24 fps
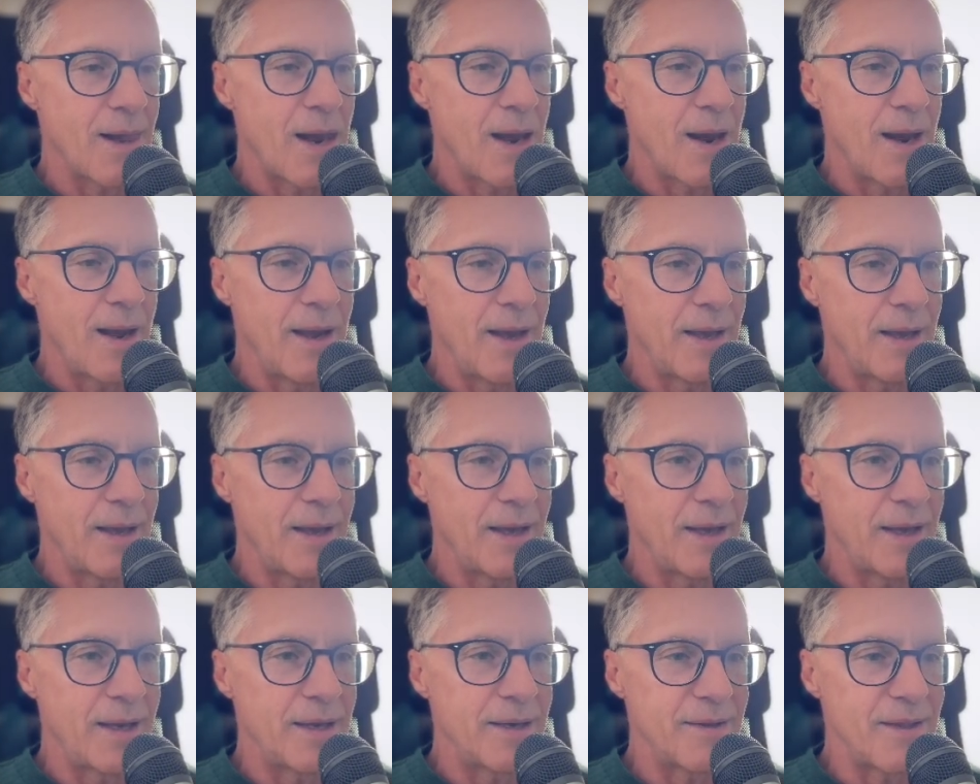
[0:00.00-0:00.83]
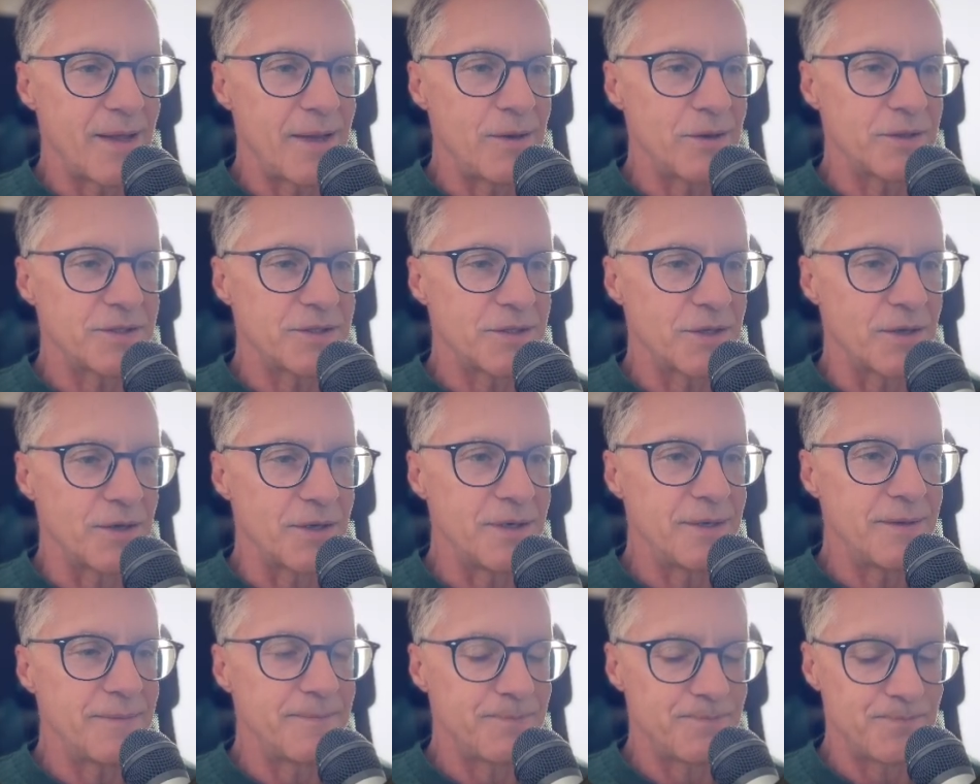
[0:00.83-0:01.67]
And that looks
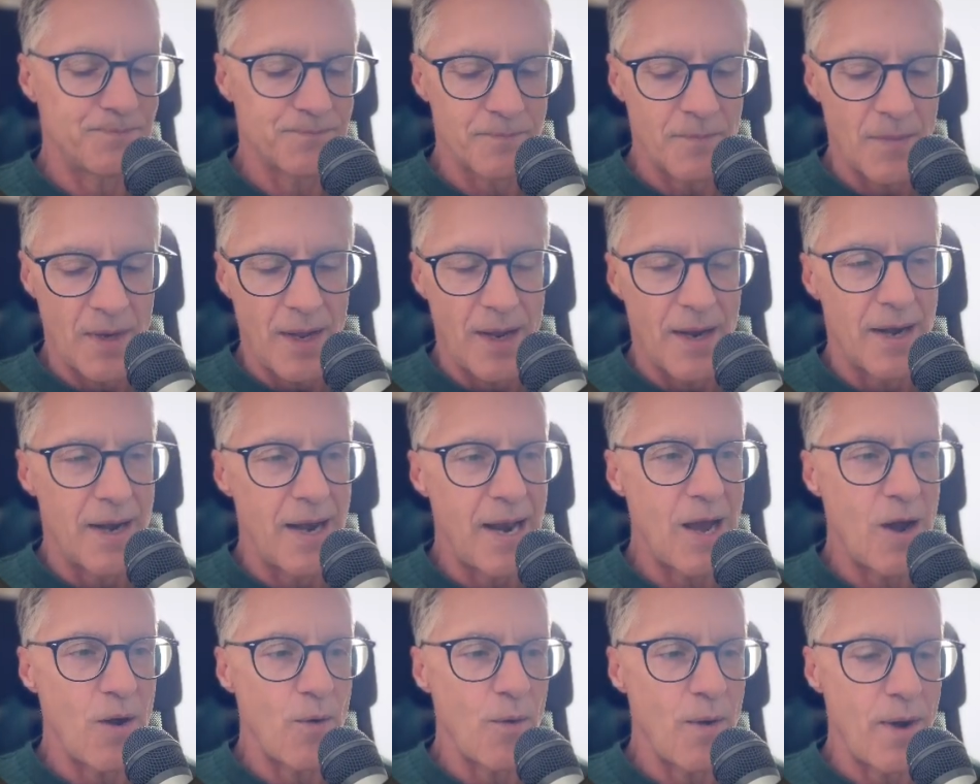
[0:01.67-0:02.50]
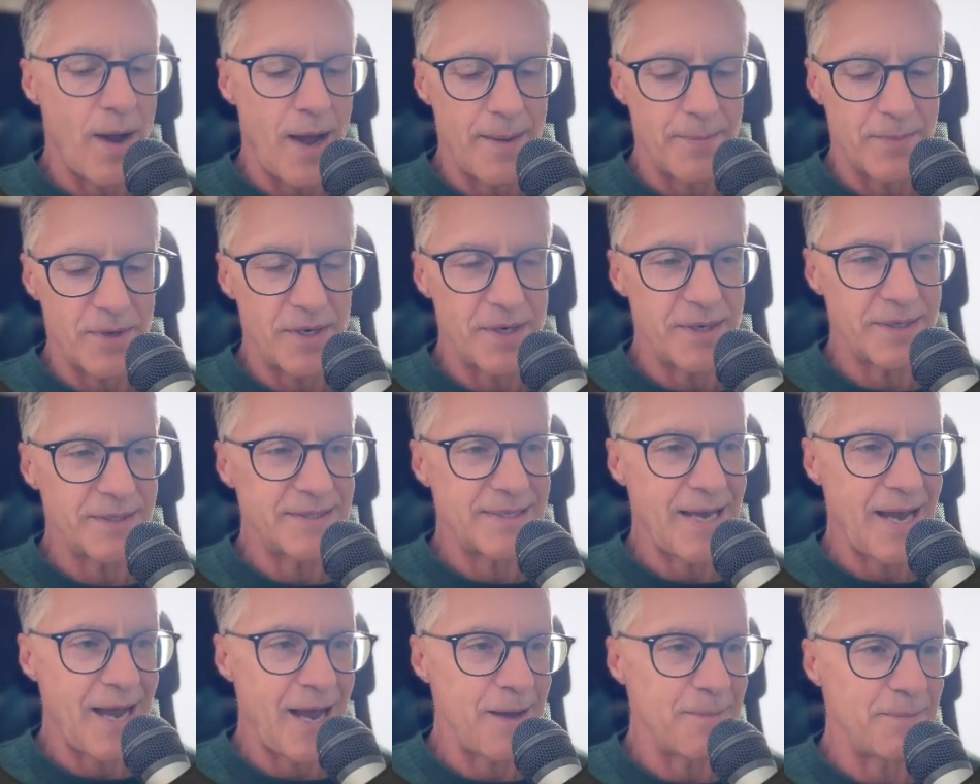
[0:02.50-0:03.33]
good. Now I'm going to
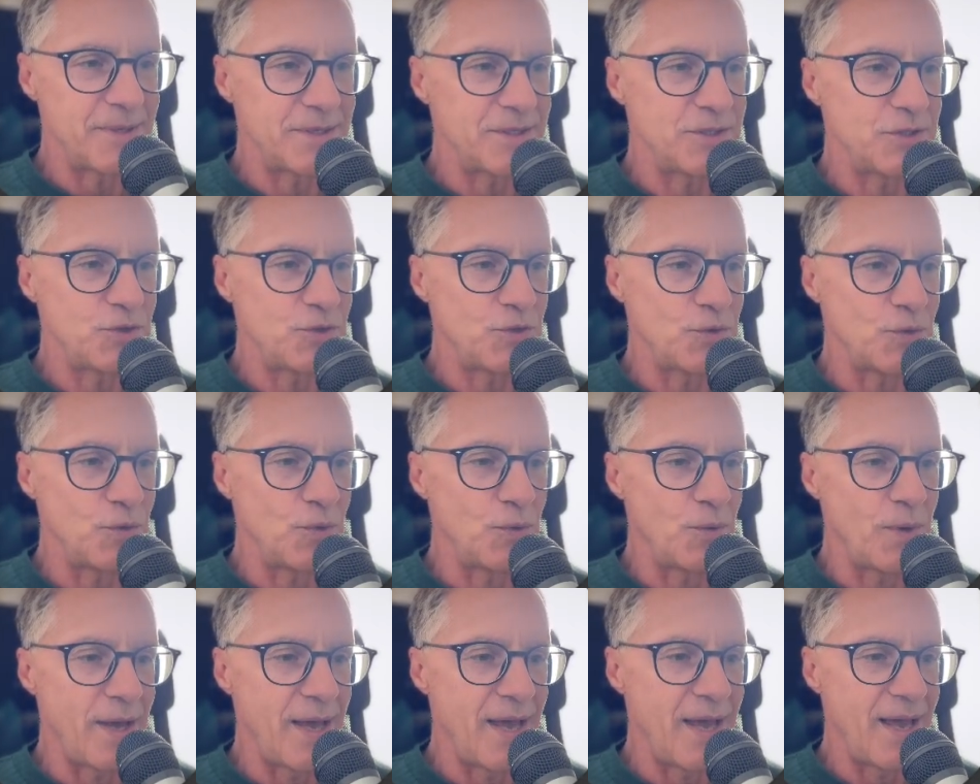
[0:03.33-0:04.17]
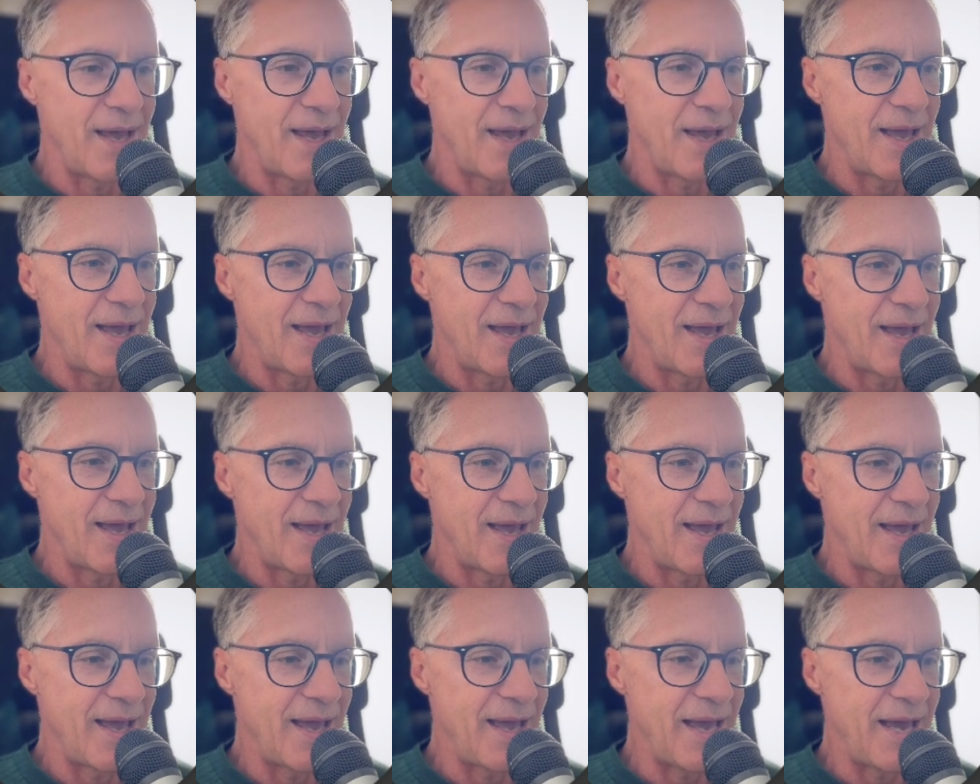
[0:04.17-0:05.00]
tab into
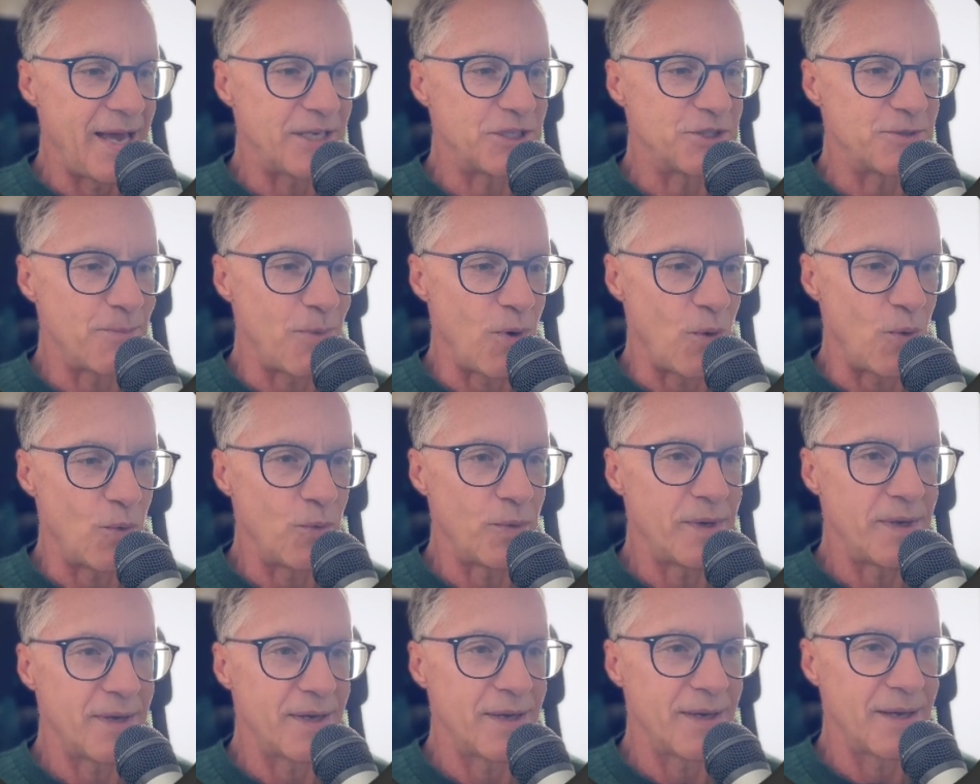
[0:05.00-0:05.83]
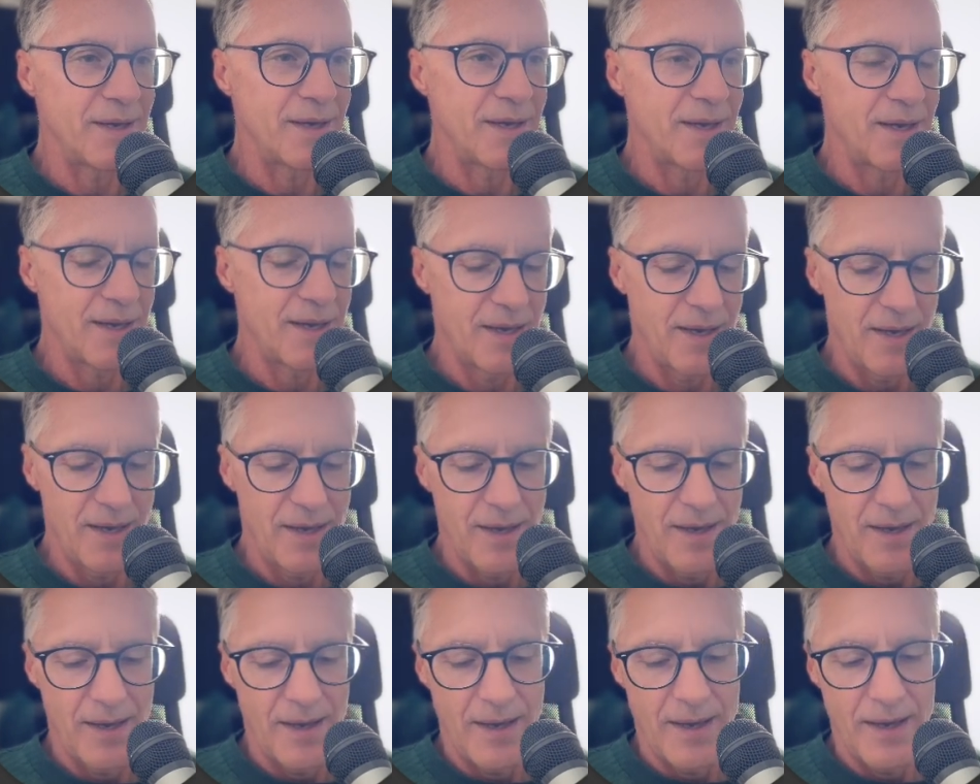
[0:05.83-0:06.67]
edge mode
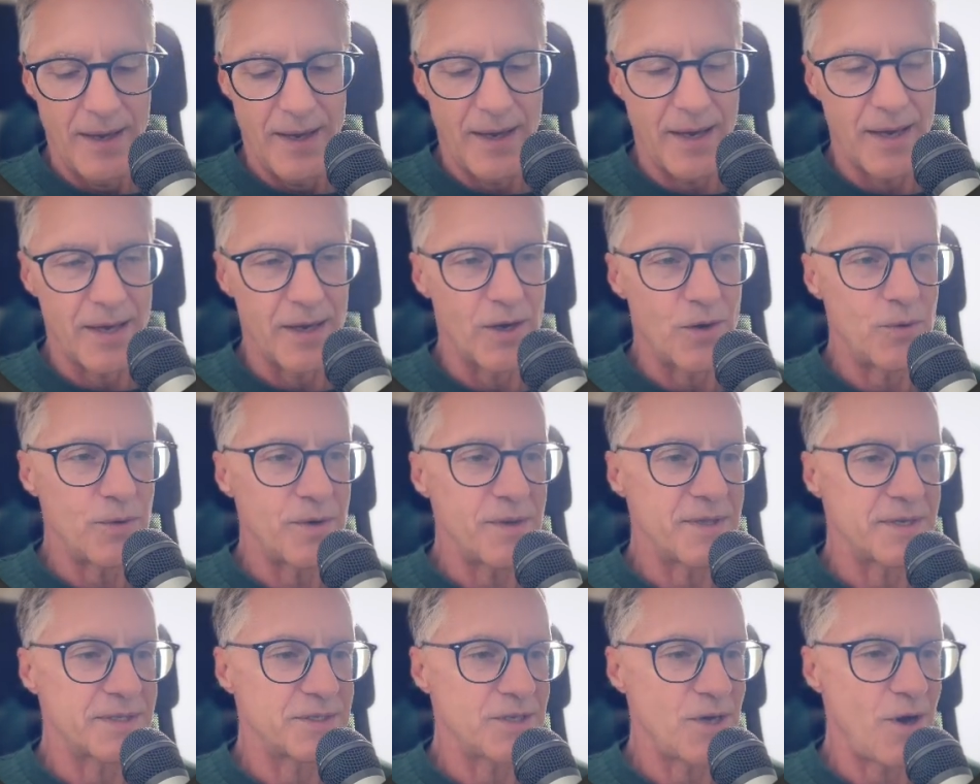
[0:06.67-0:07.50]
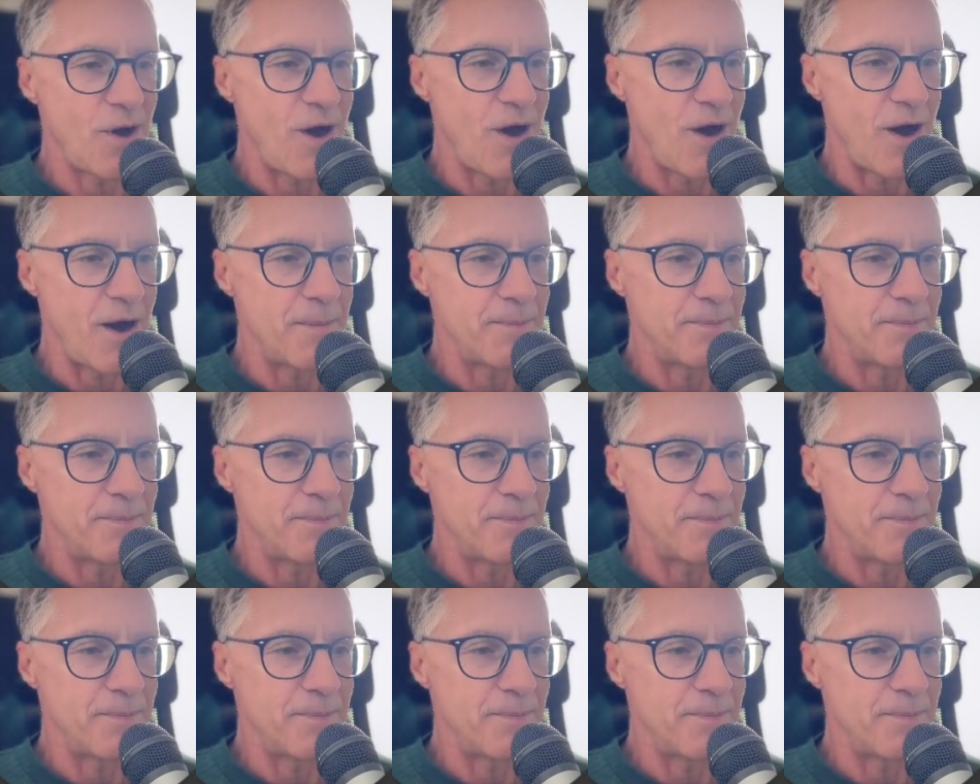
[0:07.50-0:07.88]
and go to the top.